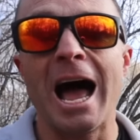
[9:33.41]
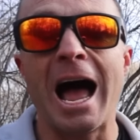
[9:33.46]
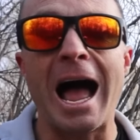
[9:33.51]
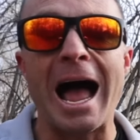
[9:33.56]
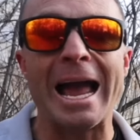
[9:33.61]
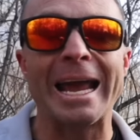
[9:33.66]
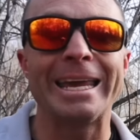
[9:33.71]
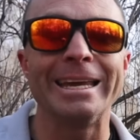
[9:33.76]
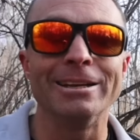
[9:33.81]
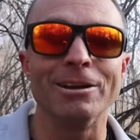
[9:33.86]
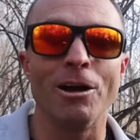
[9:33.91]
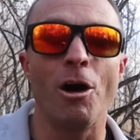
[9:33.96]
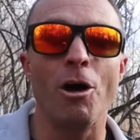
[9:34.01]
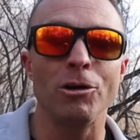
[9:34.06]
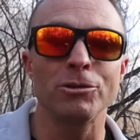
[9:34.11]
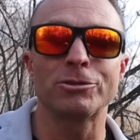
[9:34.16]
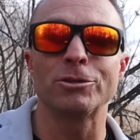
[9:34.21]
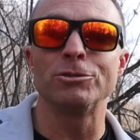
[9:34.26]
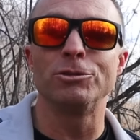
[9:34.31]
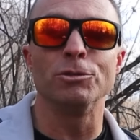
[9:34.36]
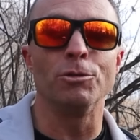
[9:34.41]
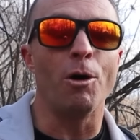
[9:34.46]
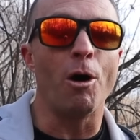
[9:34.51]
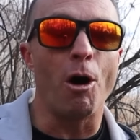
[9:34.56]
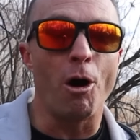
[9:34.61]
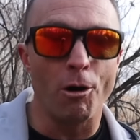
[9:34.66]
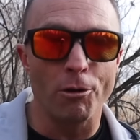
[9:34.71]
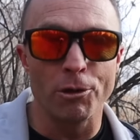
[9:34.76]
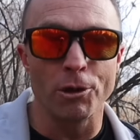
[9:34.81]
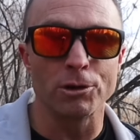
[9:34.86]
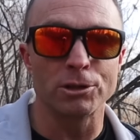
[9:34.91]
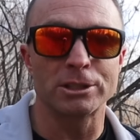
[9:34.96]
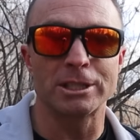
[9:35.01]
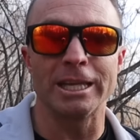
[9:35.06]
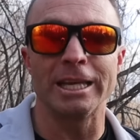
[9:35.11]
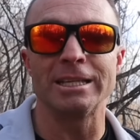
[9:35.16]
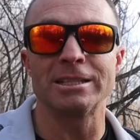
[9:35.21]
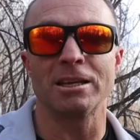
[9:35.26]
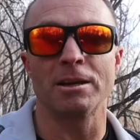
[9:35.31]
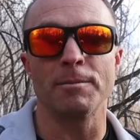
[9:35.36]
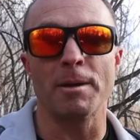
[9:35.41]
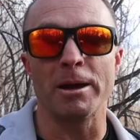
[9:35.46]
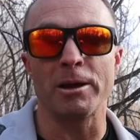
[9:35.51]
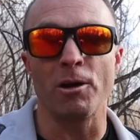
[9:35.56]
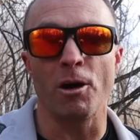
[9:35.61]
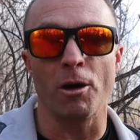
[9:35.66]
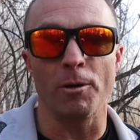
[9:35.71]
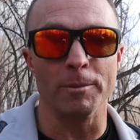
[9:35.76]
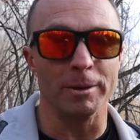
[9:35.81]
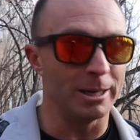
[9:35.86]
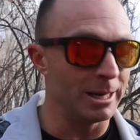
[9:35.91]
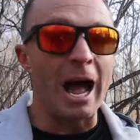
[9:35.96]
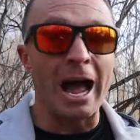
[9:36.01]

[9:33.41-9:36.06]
I can also do all those things on my Garmin.